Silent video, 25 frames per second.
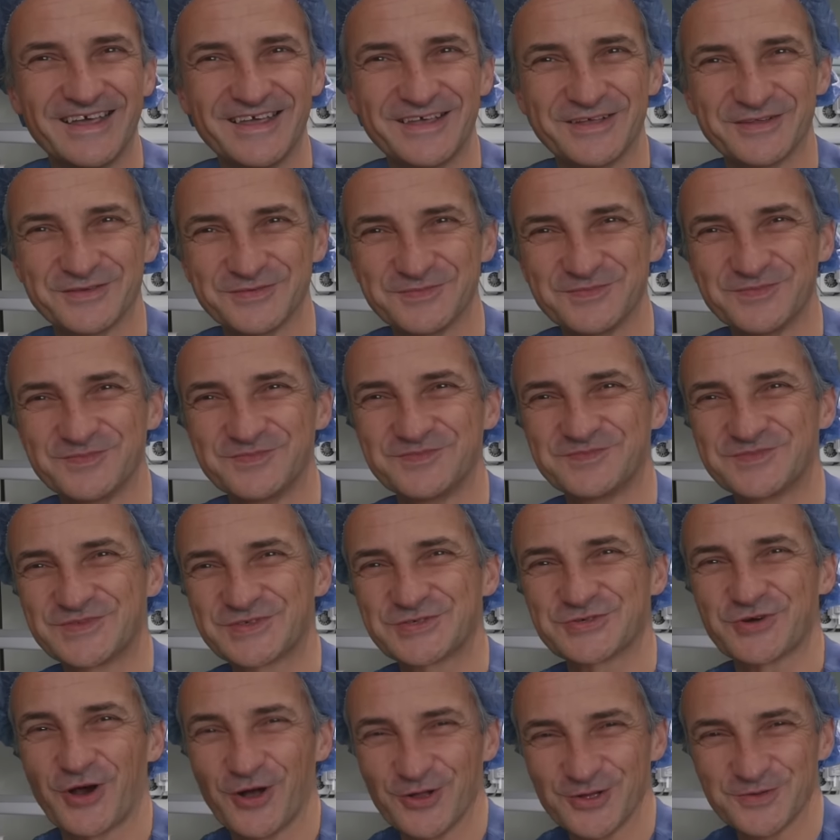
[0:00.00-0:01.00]
he'll
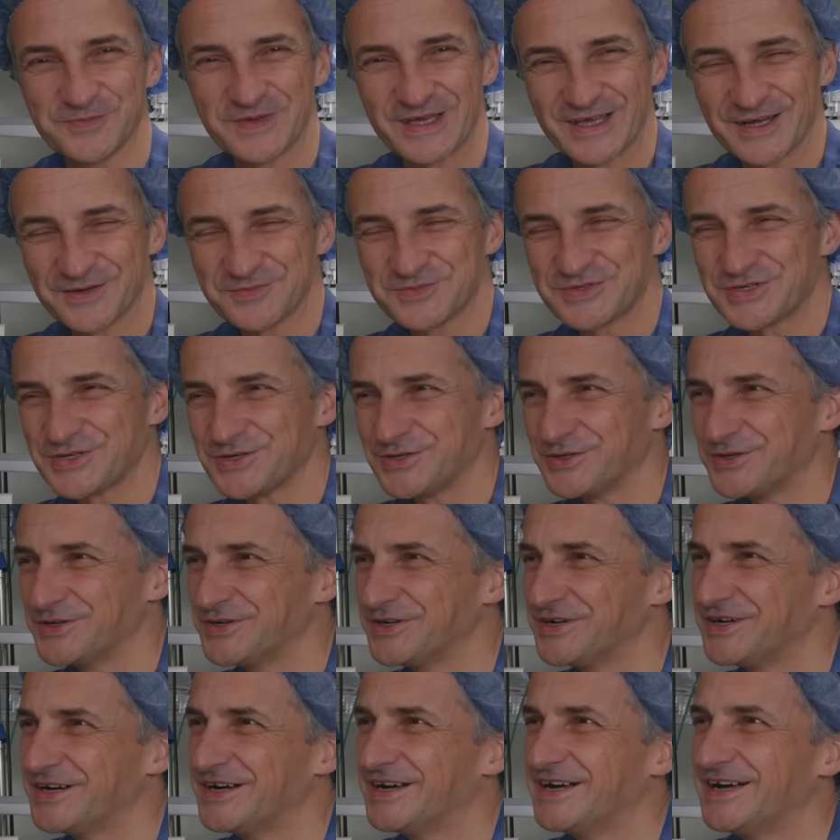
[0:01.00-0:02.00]
troll me, I'm
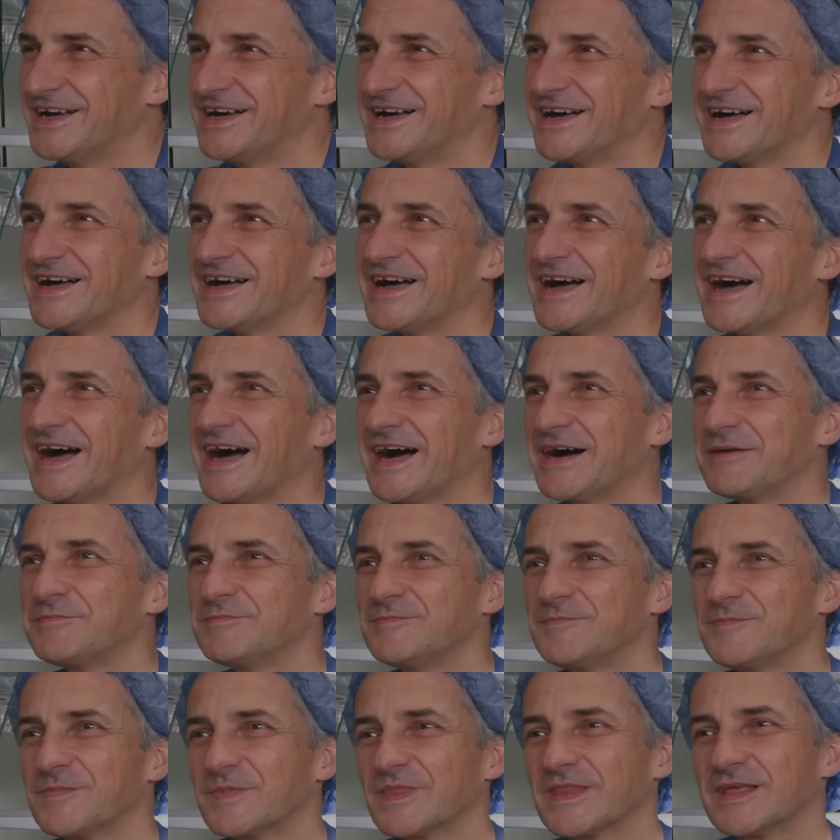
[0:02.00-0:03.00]
sure.
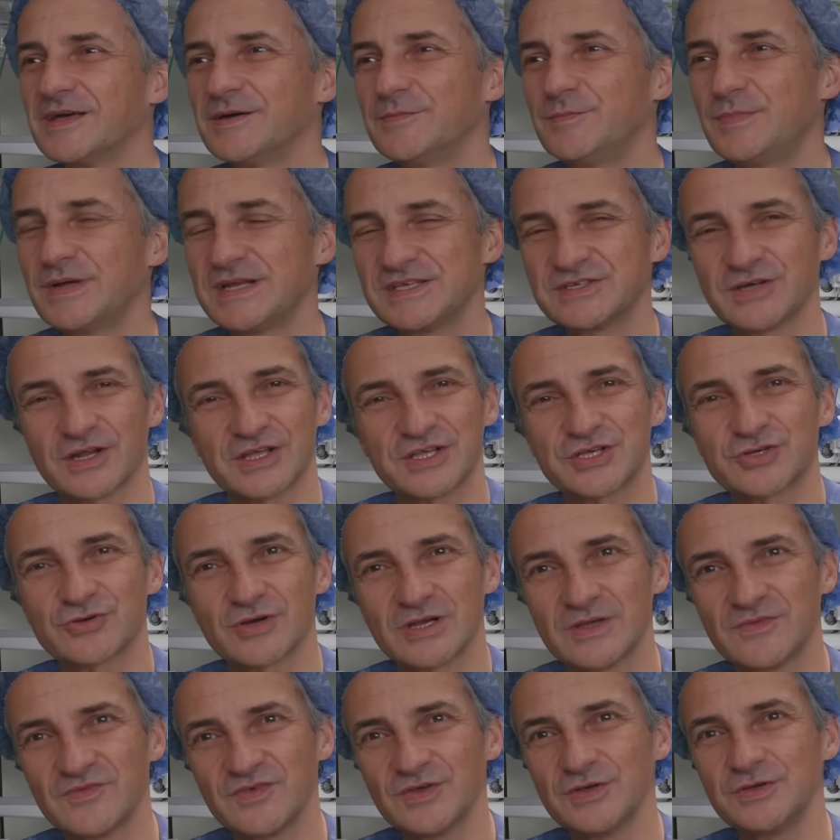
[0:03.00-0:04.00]
Um, but he's got
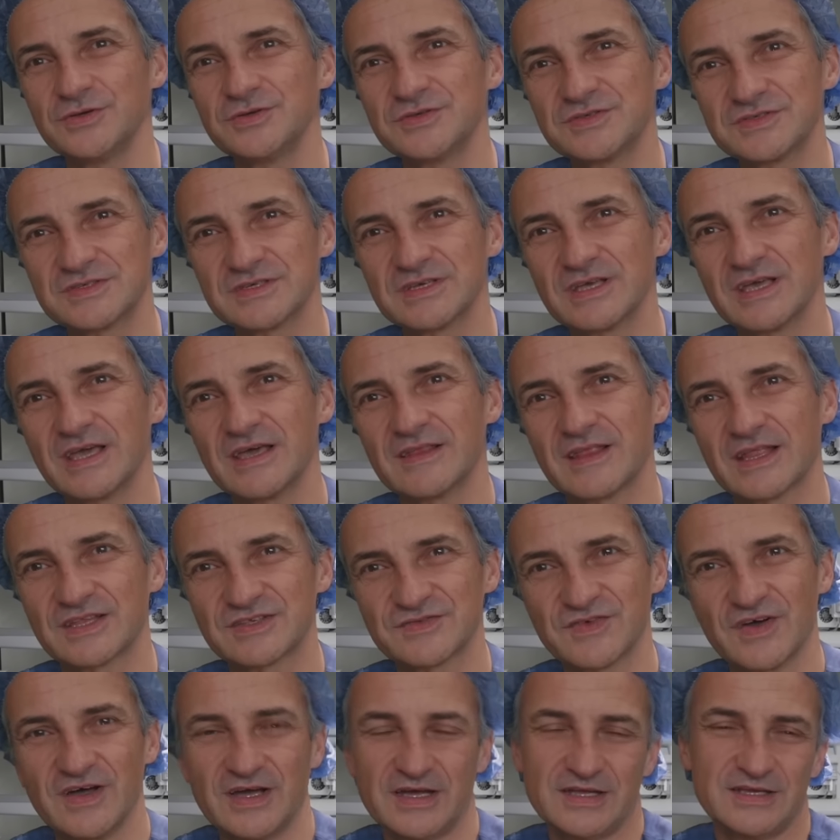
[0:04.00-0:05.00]
extreme views, and
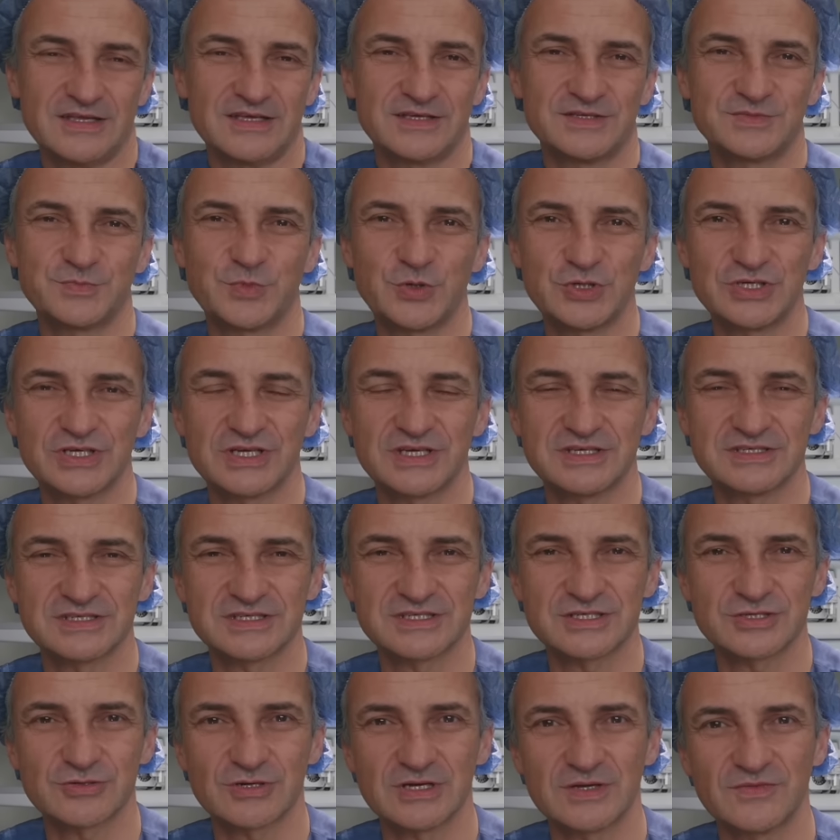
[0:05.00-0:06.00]
that's fine. He's pushing his
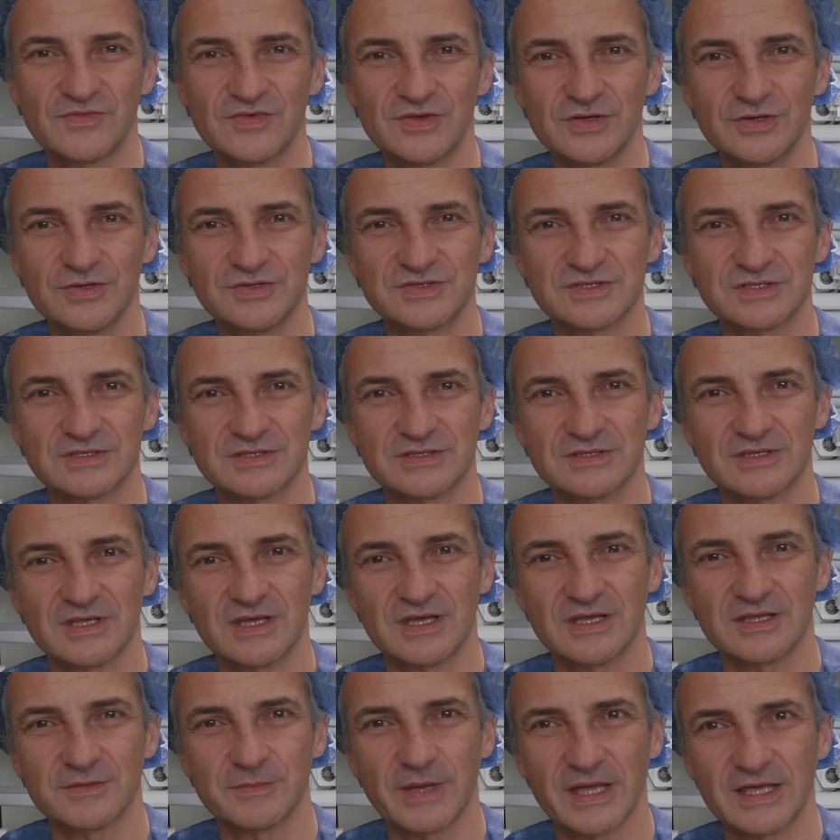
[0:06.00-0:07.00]
extreme views and,
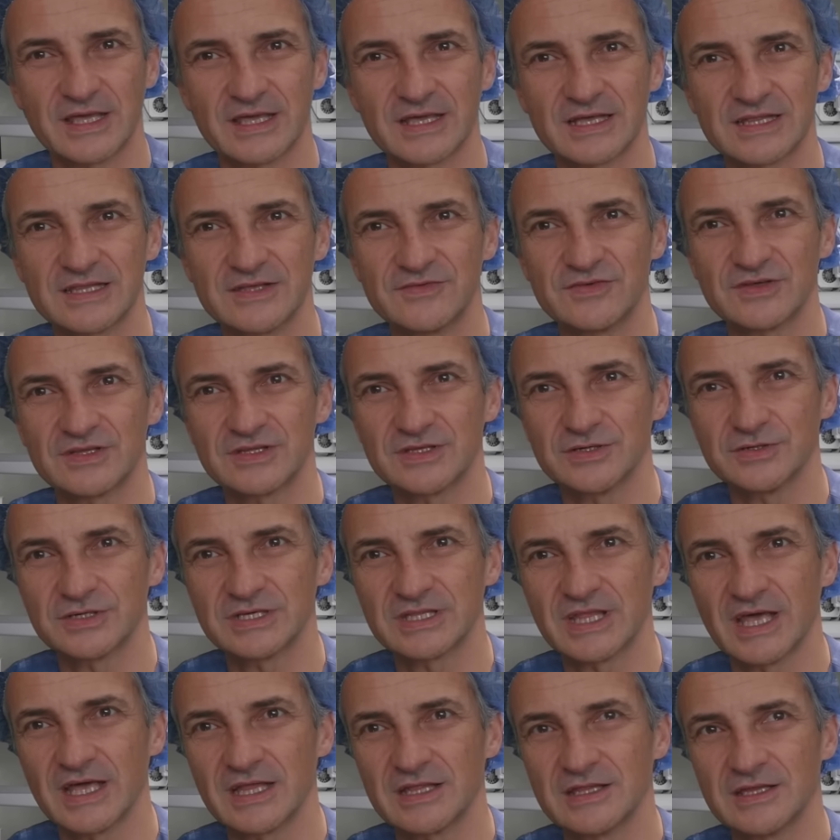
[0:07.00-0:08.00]
and making a living
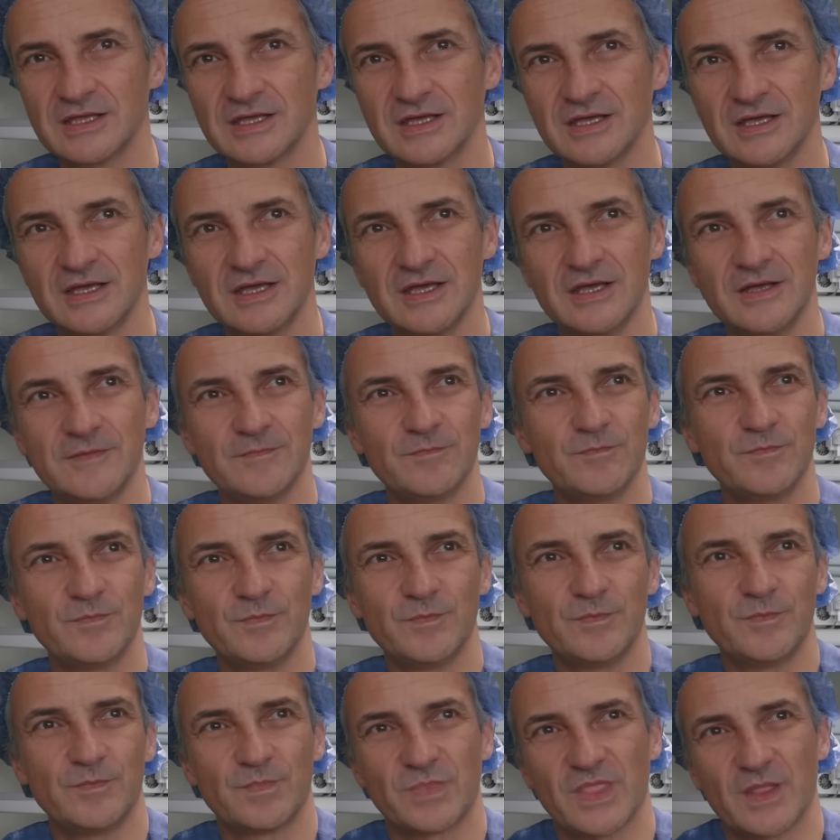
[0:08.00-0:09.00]
doing that.
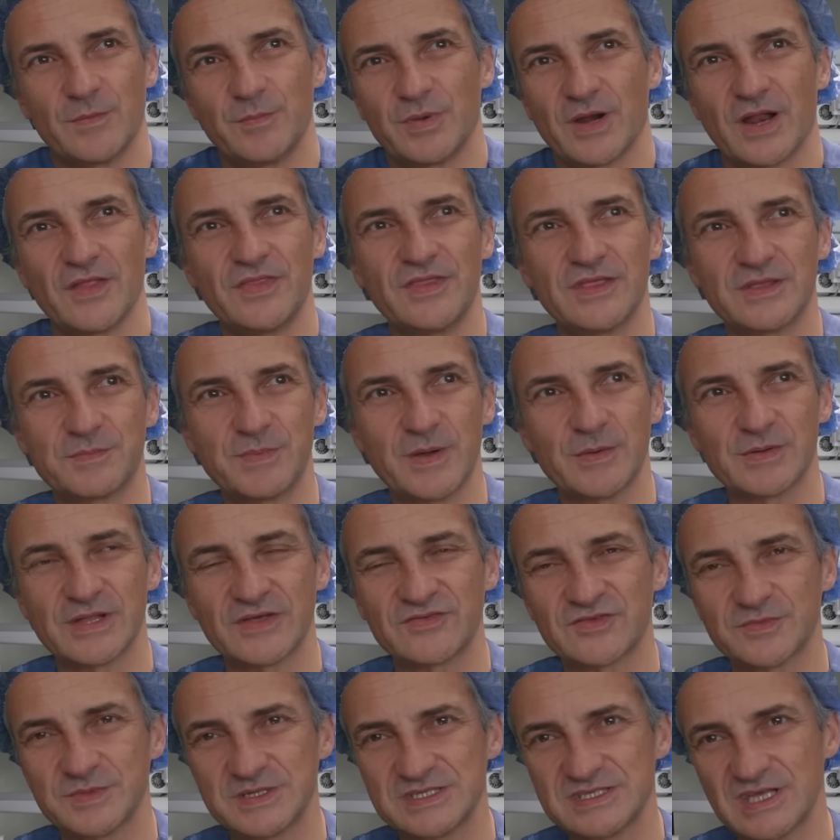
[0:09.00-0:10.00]
But I think people
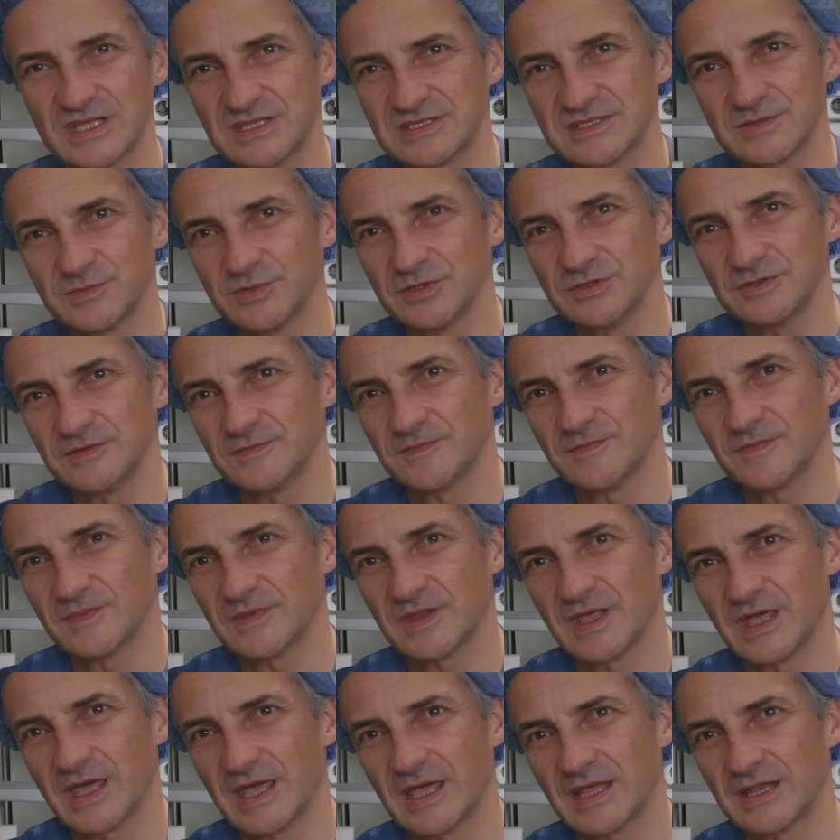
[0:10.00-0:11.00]
have to be sensible.
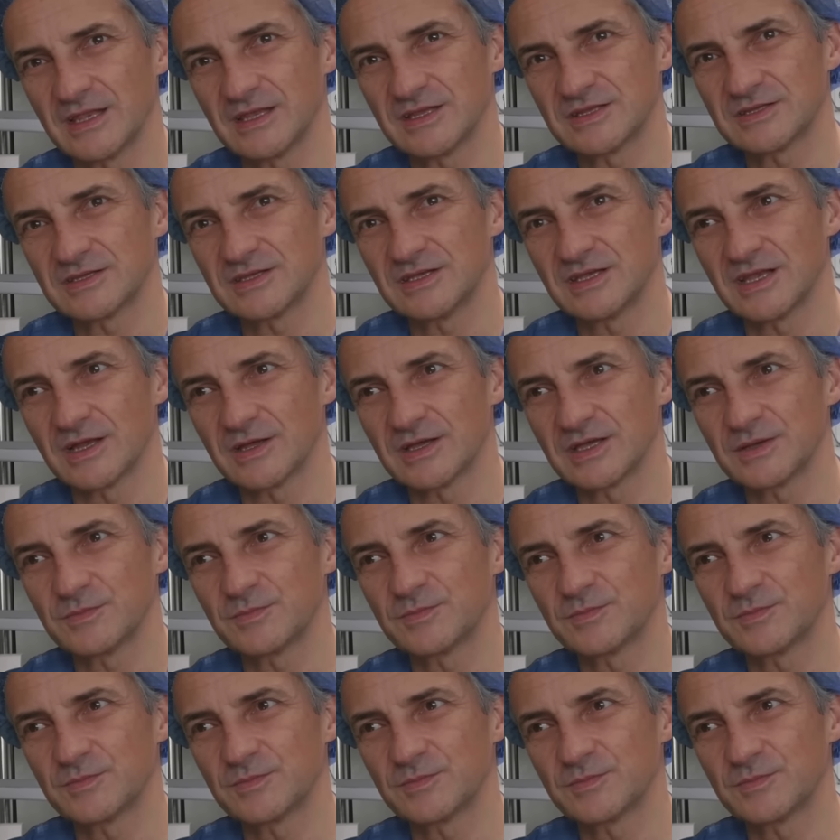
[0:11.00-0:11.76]
And you know,